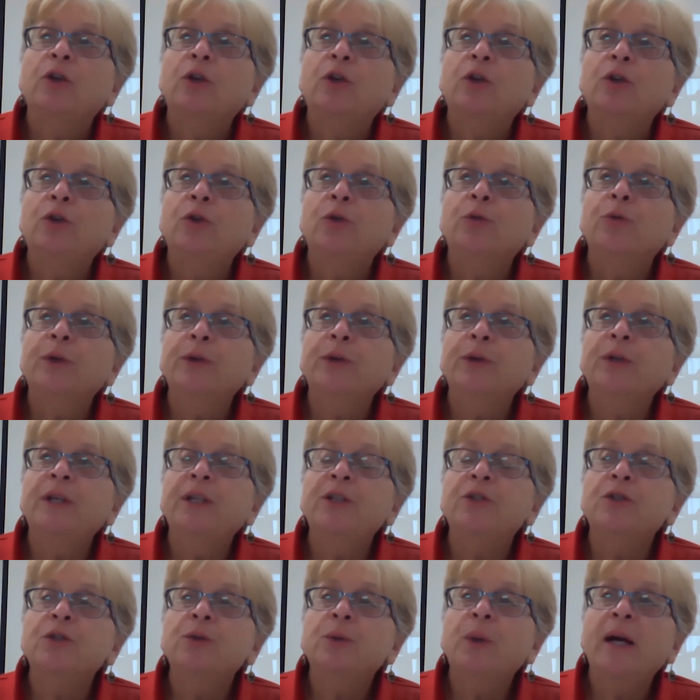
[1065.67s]
you really
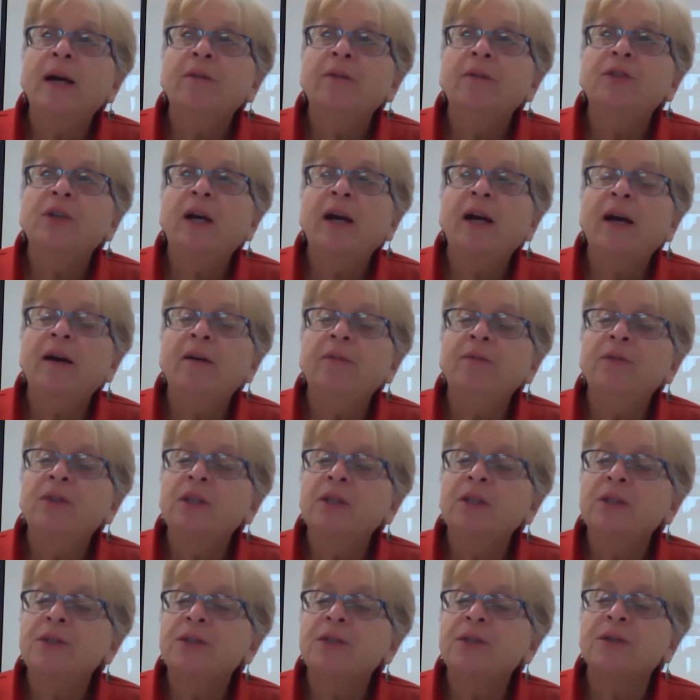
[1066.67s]
do have to have
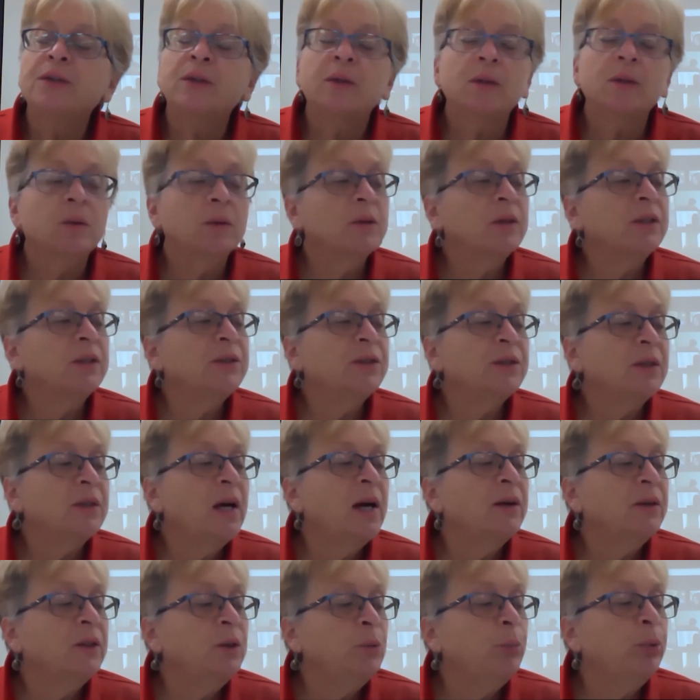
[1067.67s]
this
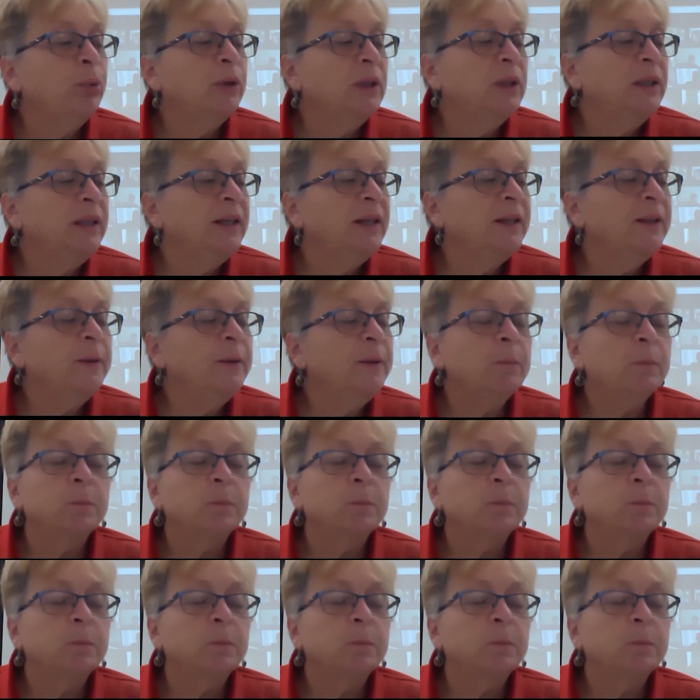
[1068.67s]
solid plan.